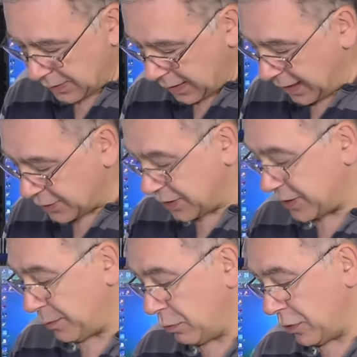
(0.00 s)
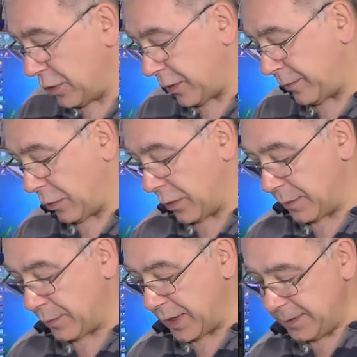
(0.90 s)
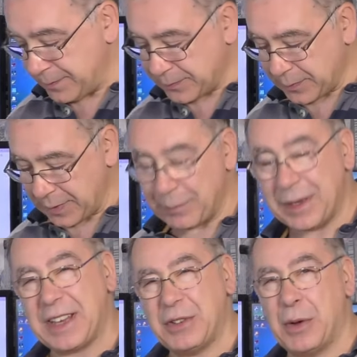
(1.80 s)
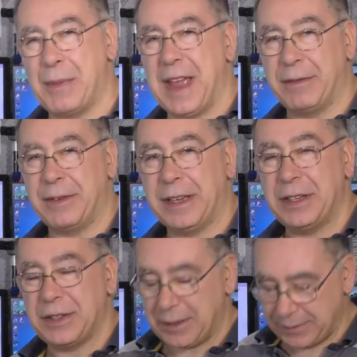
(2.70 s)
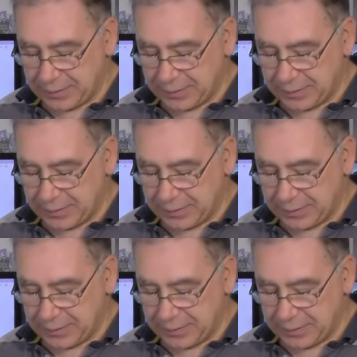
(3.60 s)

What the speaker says: Actually, it's smaller than I thought it would be, but that's not a bad thing, is it?